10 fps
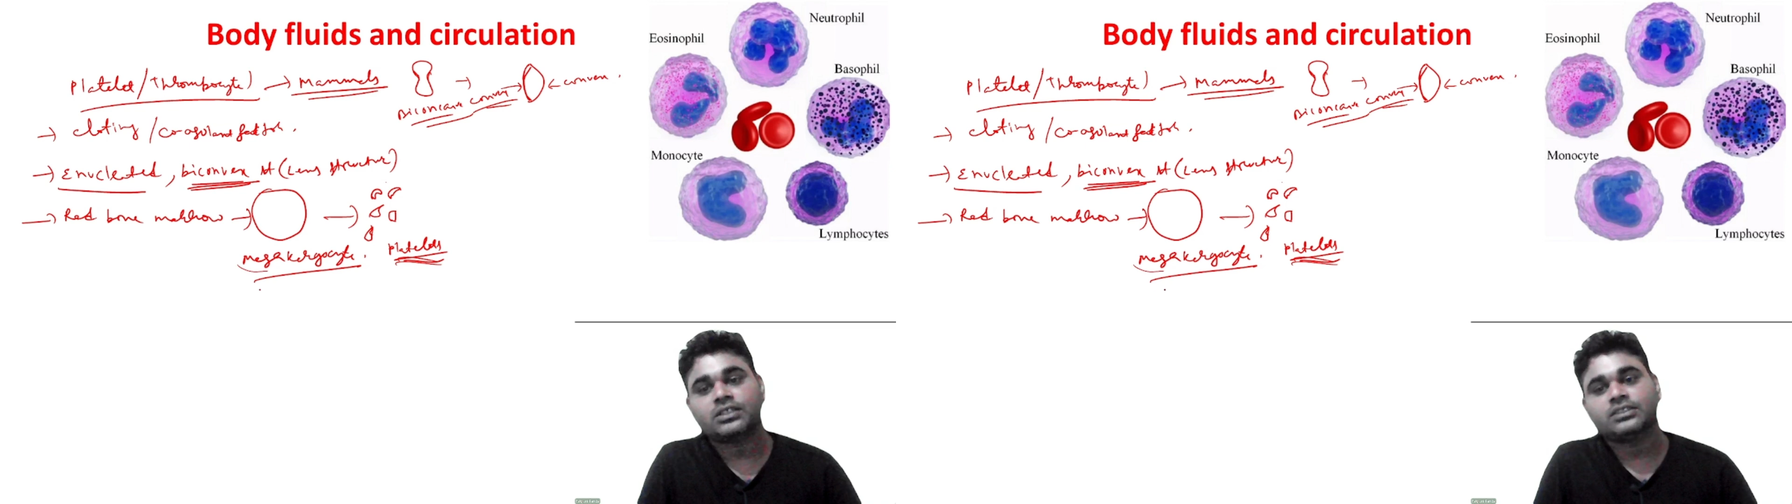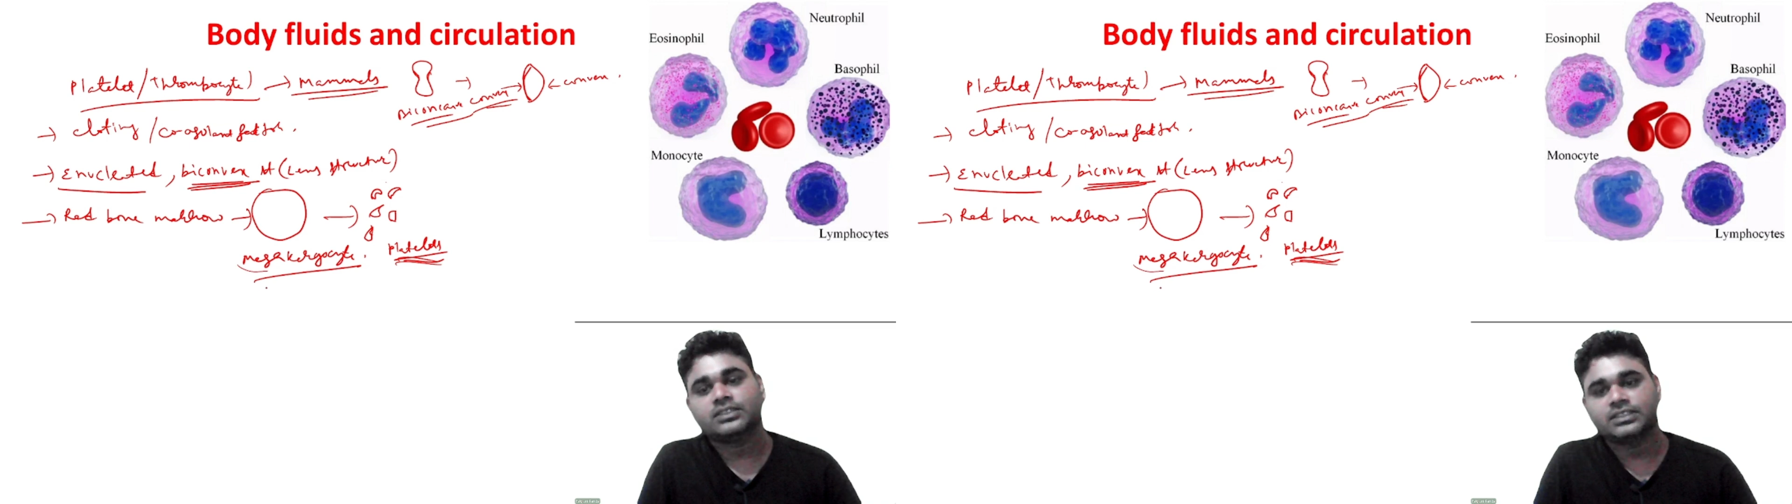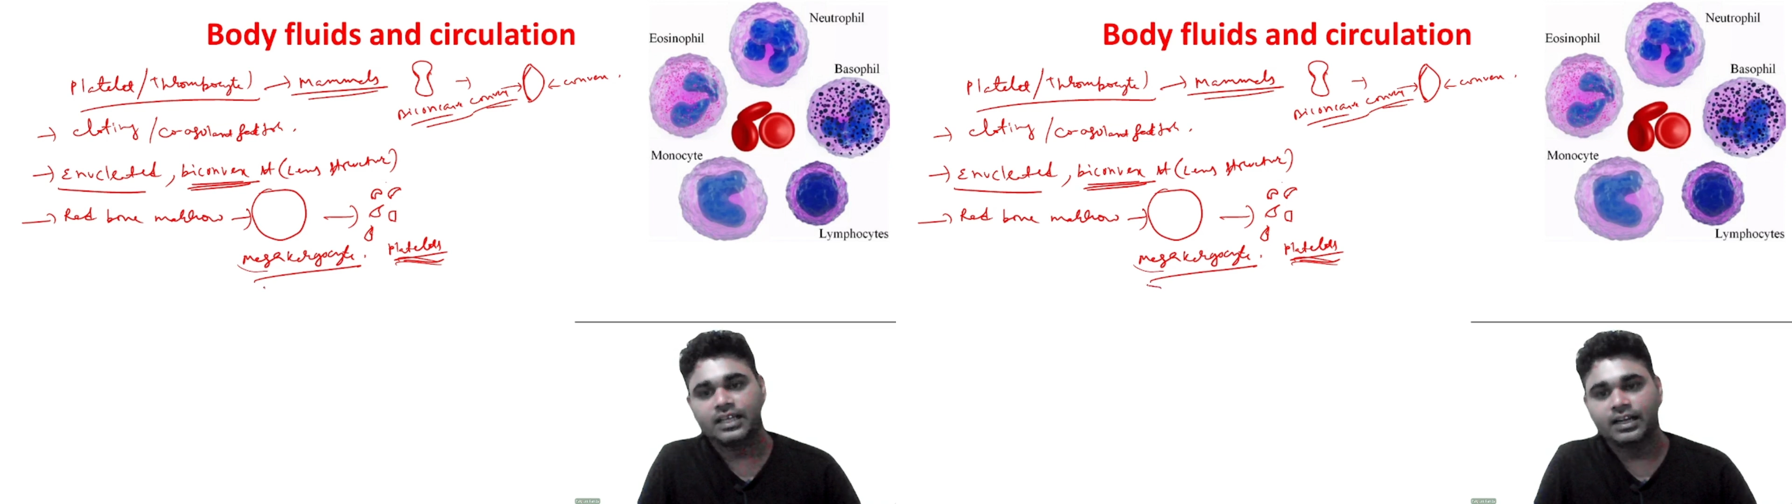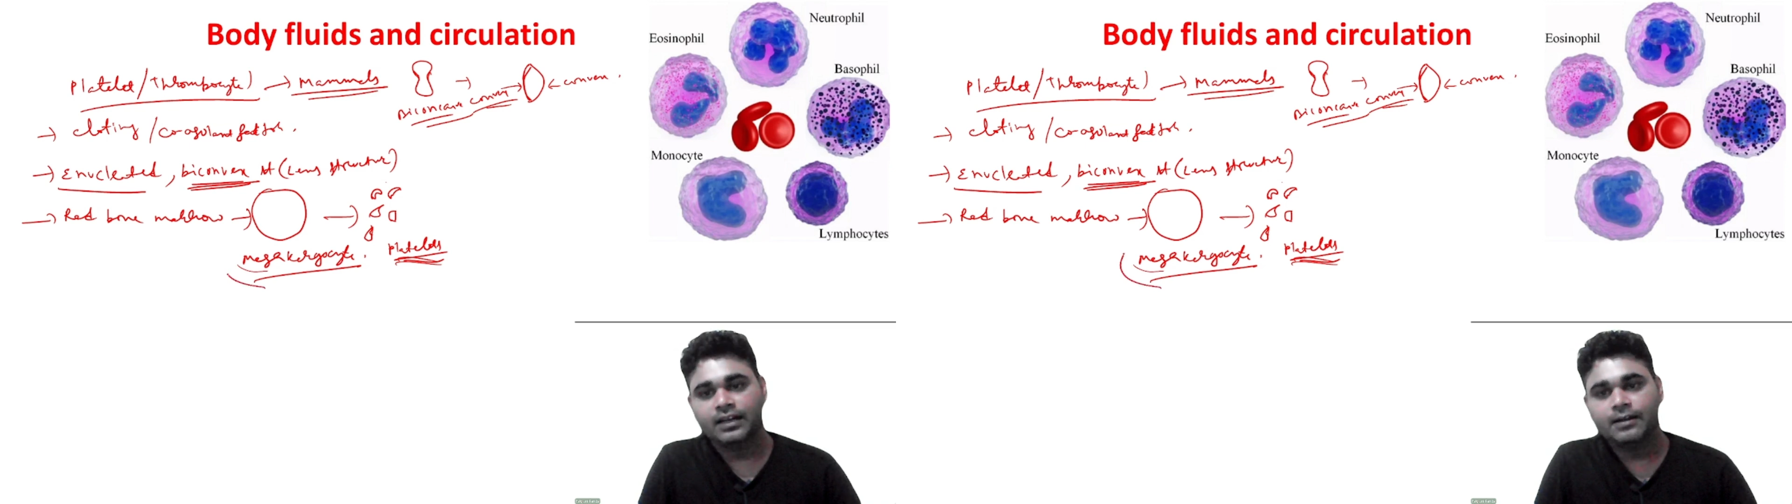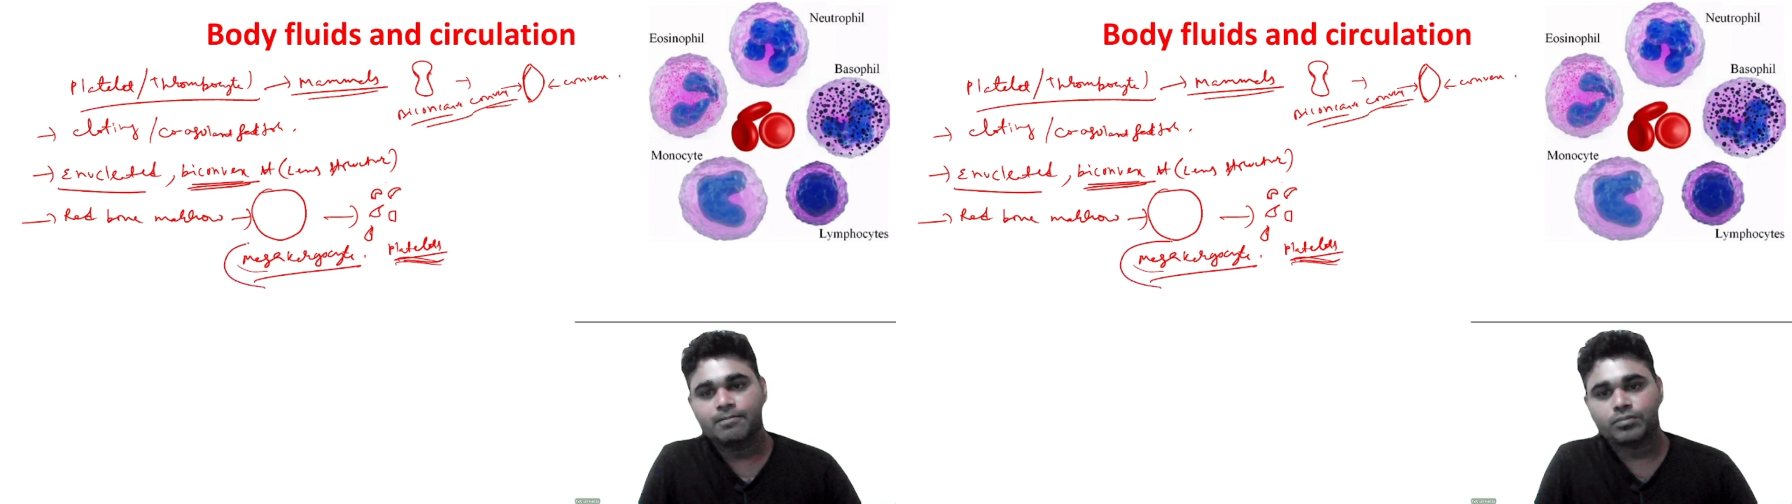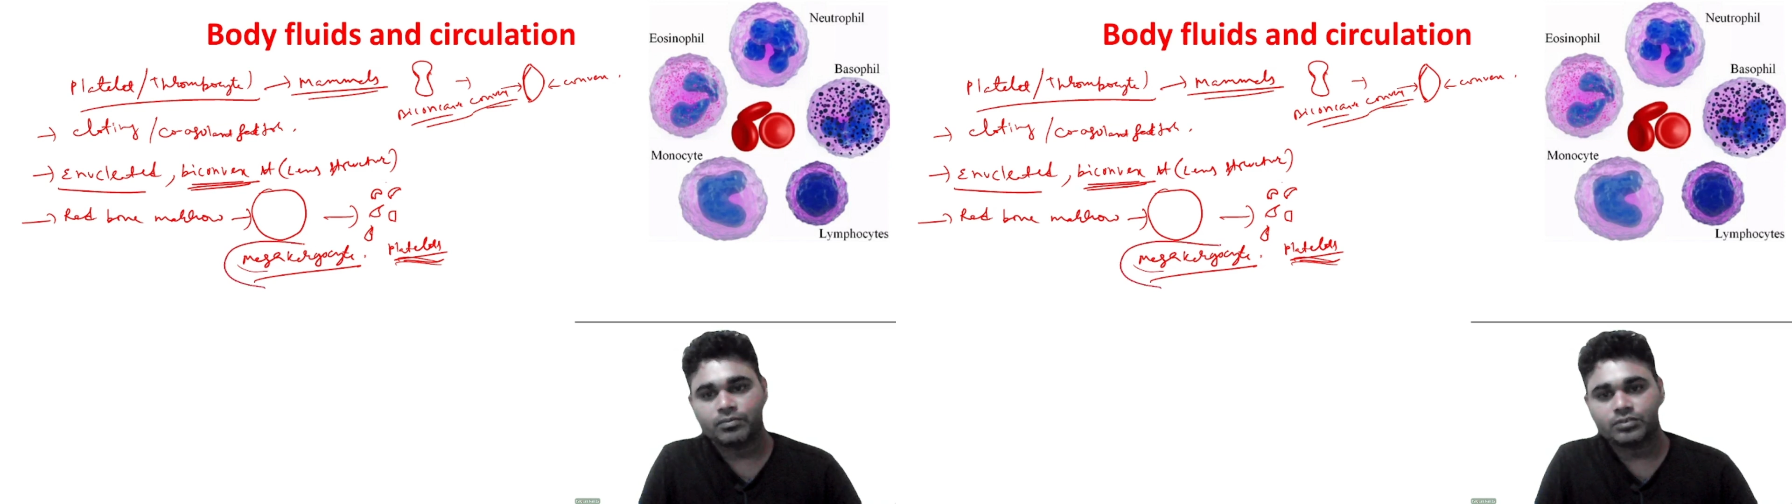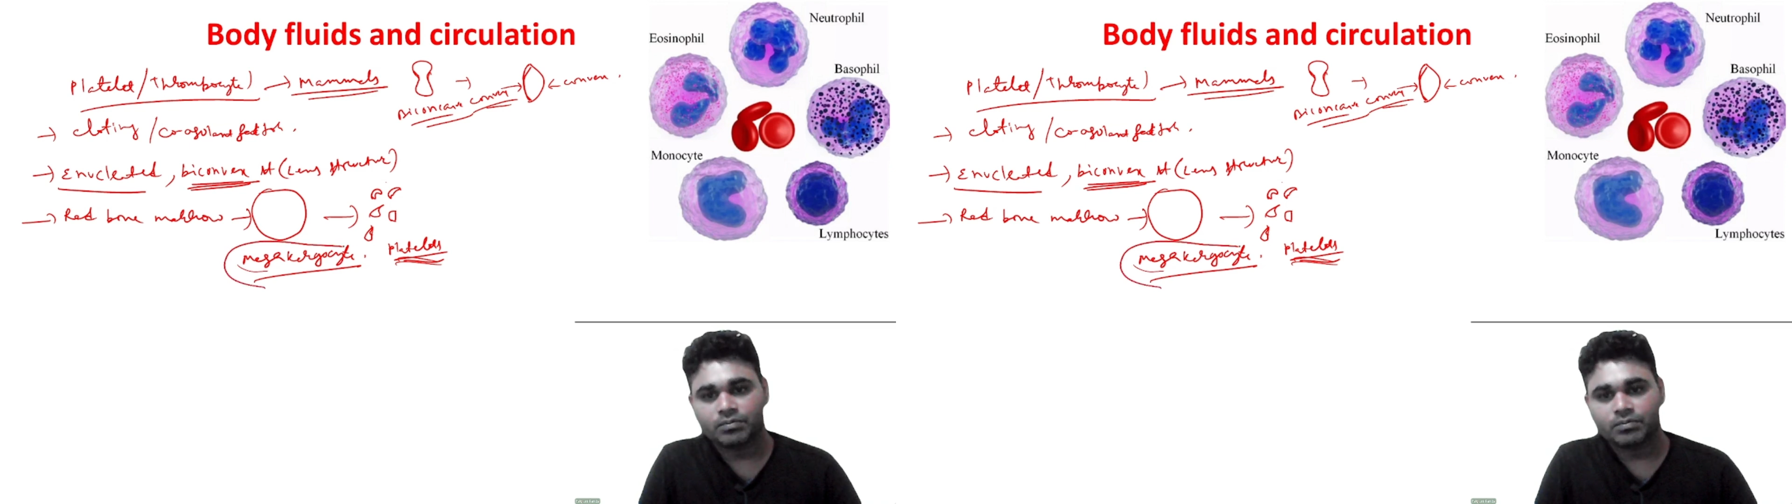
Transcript: is a cell. From the